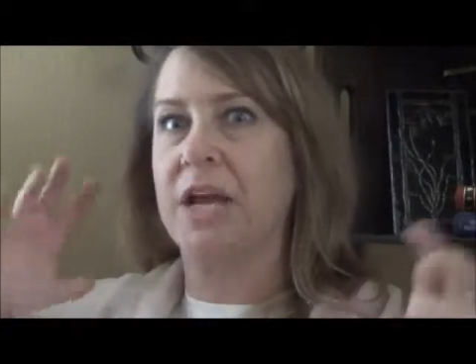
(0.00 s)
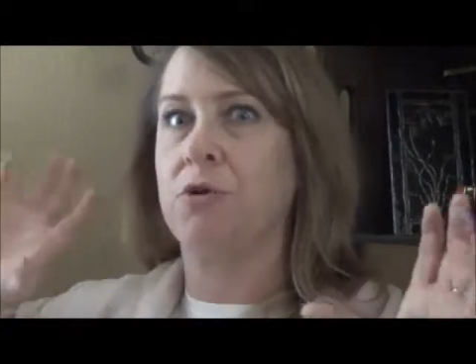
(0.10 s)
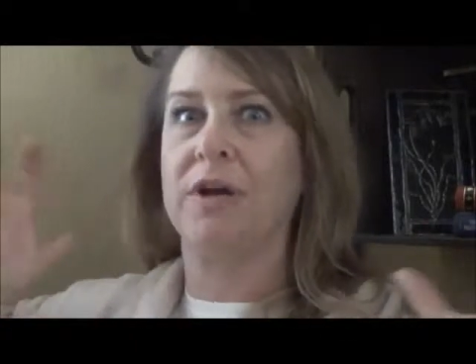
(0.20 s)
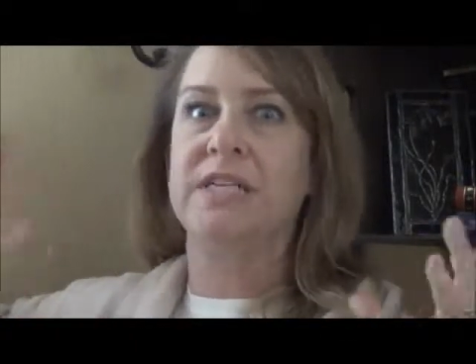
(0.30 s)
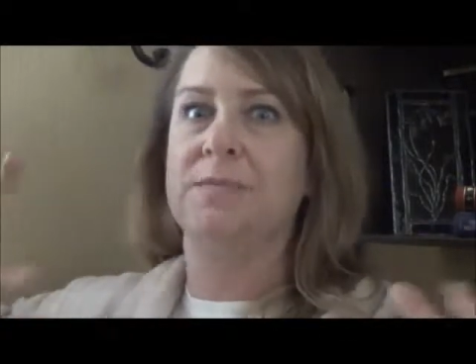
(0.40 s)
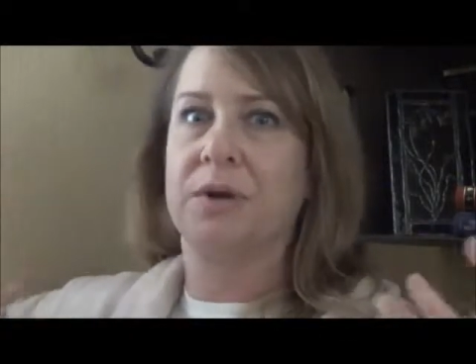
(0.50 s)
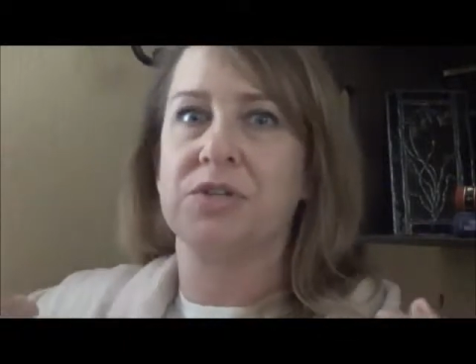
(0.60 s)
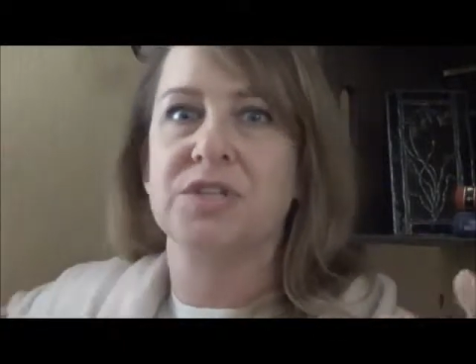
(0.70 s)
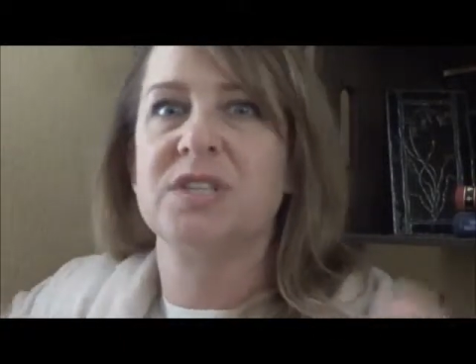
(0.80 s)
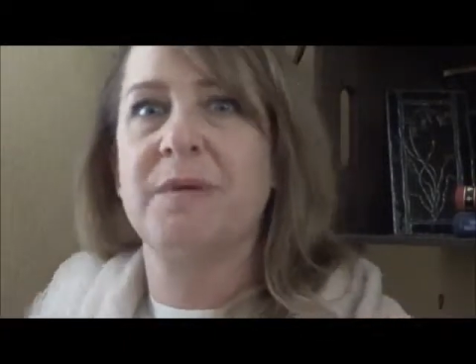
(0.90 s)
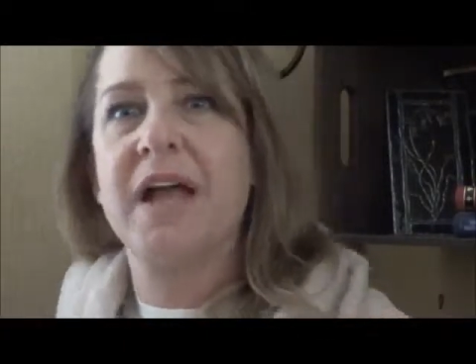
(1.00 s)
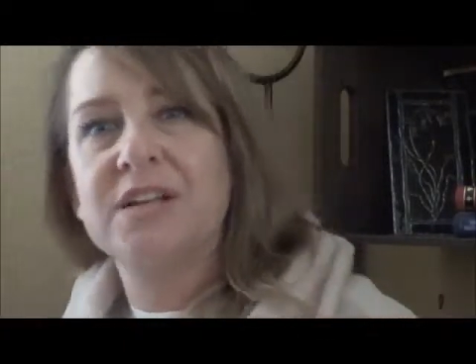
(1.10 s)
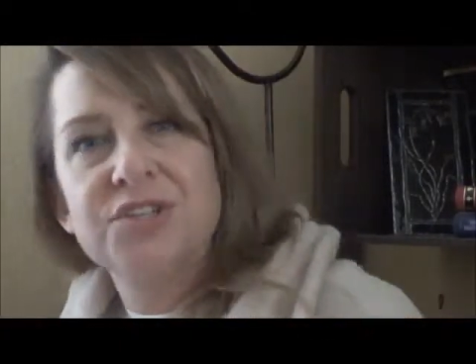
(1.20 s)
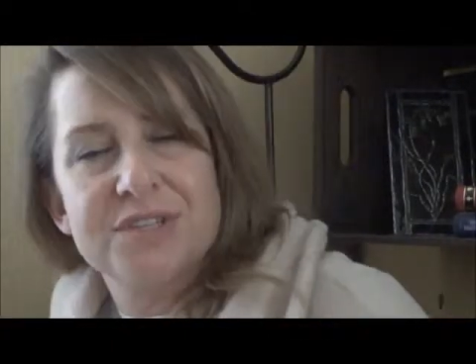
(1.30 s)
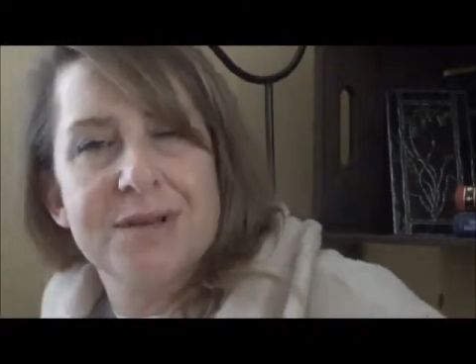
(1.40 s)
like crazy person
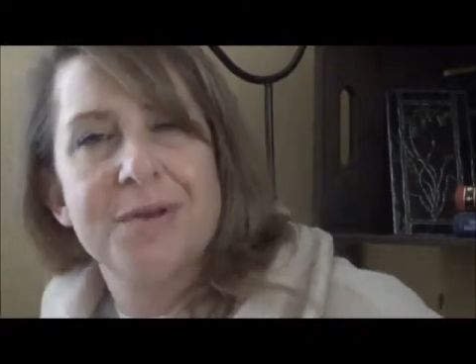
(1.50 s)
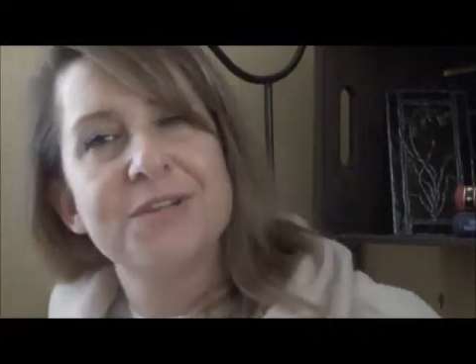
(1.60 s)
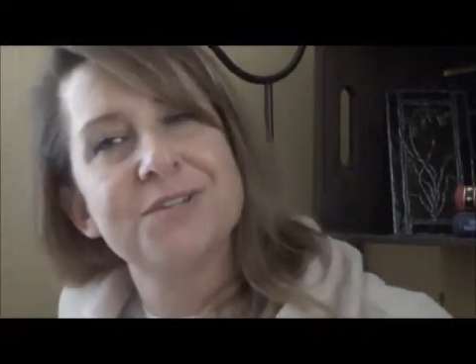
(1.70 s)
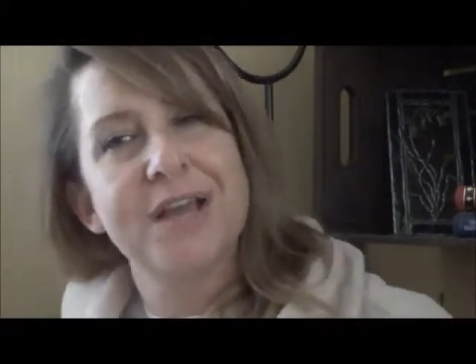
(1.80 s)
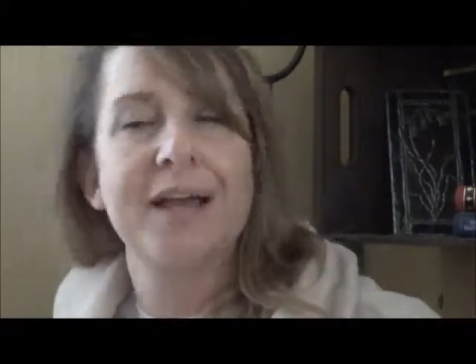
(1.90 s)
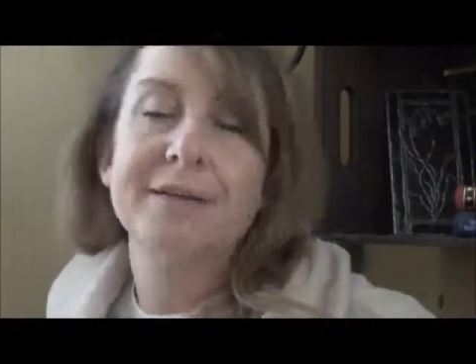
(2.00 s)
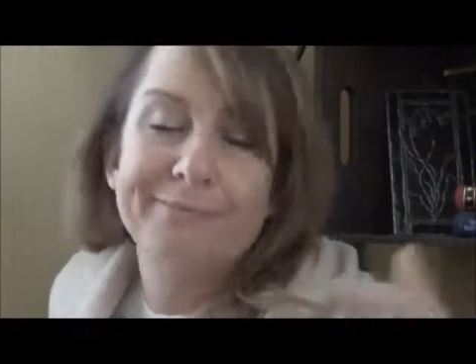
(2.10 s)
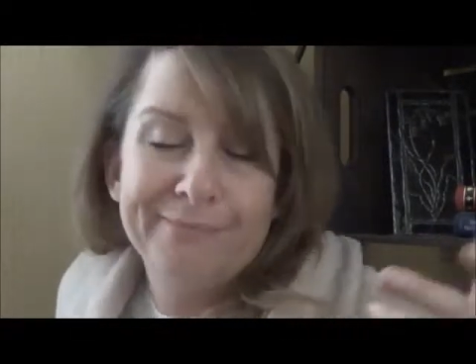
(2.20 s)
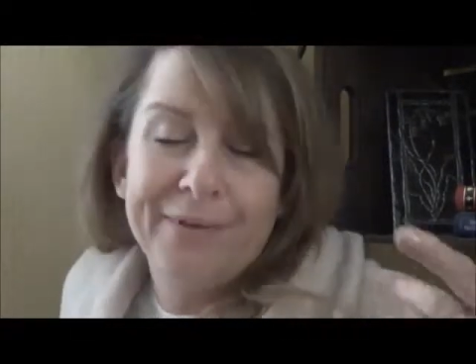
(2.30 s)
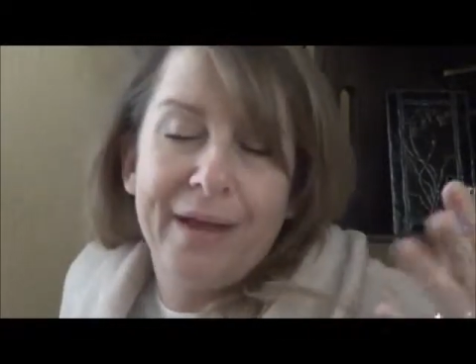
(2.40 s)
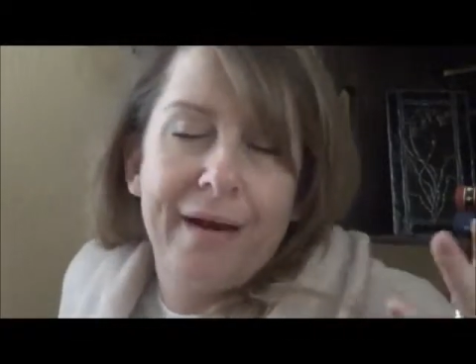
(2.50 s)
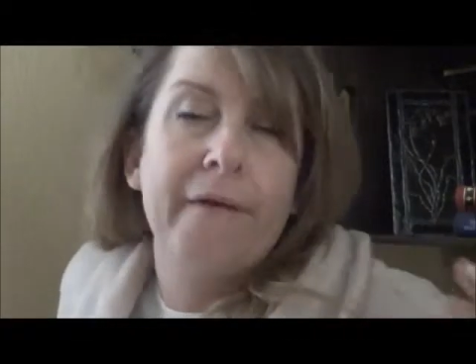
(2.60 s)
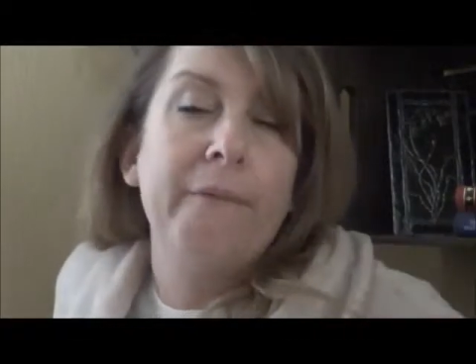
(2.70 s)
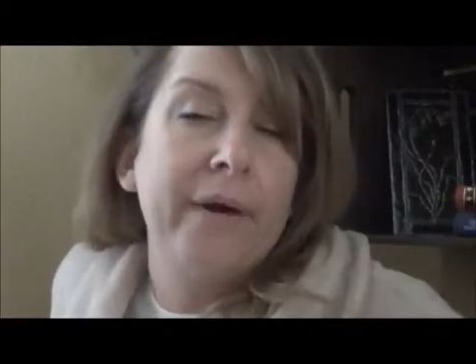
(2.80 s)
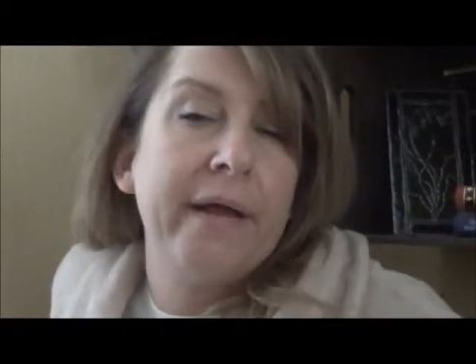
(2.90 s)
smile, just somebody just like,
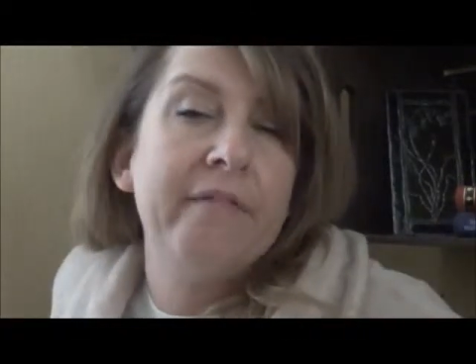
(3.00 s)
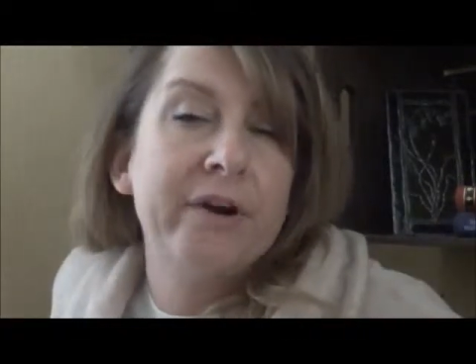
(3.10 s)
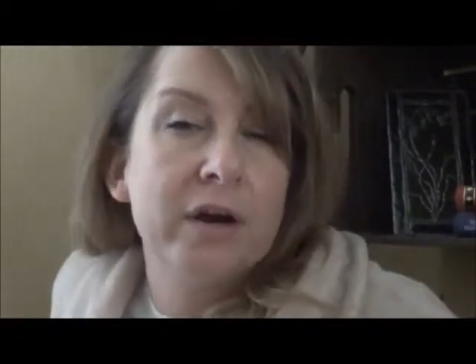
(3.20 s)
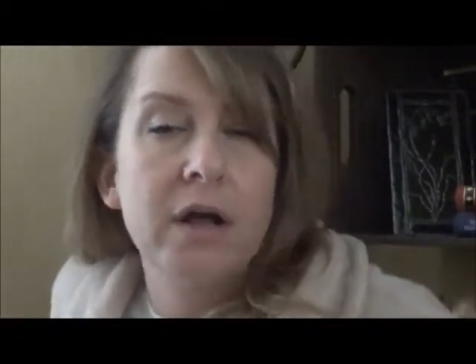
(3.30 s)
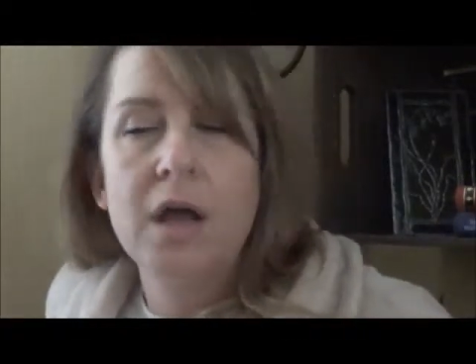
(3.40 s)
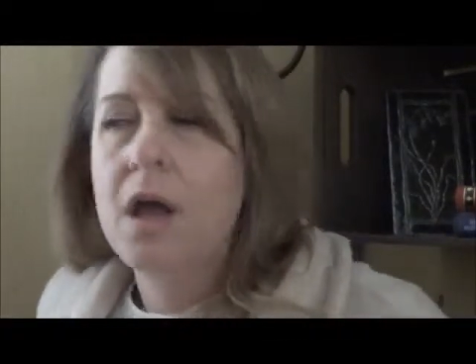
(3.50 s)
whatever.